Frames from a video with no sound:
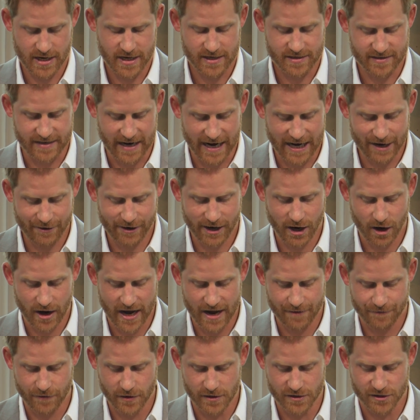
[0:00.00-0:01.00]
tailoring our
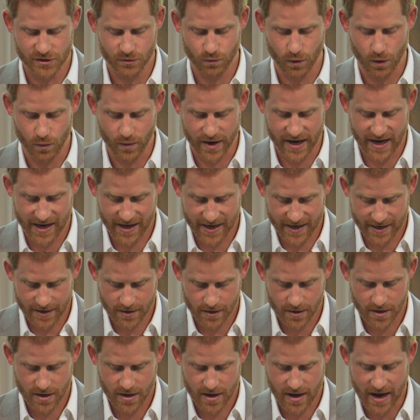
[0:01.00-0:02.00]
efforts to what we hear
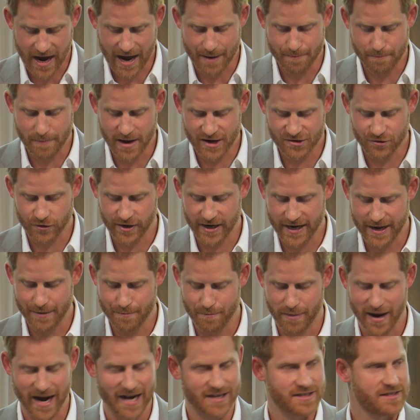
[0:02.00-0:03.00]
and measuring
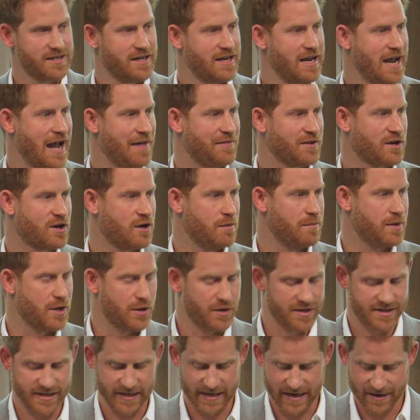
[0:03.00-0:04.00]
impact at the
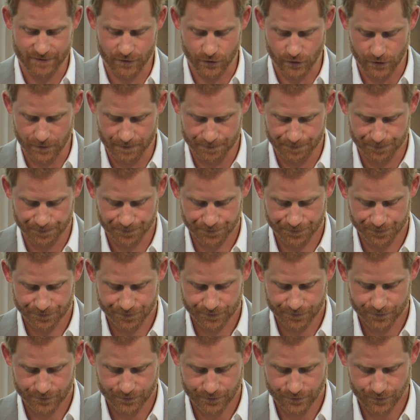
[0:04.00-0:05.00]
community level.
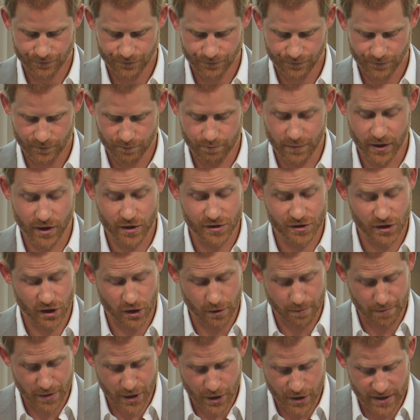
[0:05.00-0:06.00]
Because
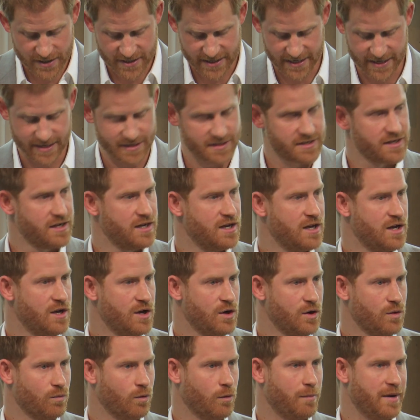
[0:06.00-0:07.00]
communities
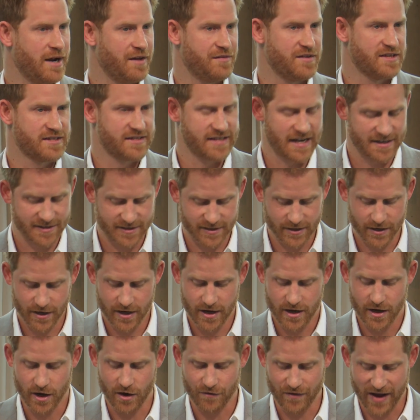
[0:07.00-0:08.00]
will be at the center
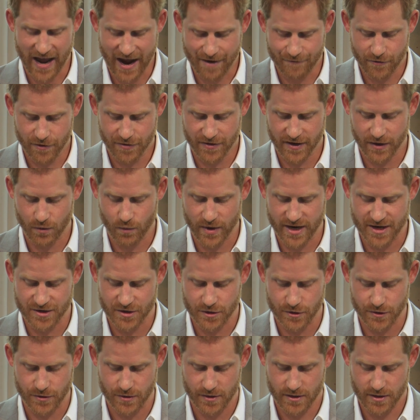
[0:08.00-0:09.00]
of everything we
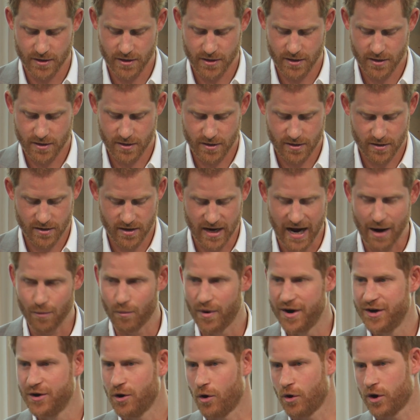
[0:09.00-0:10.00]
do, and
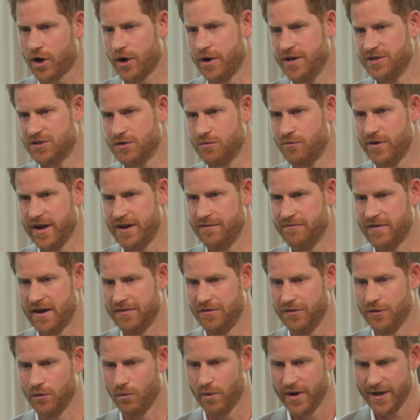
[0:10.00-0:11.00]
we're not going to
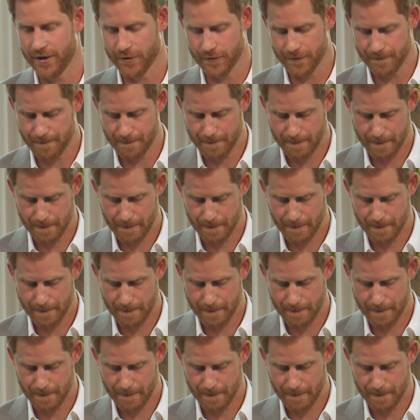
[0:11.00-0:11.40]
reinvent the wheel.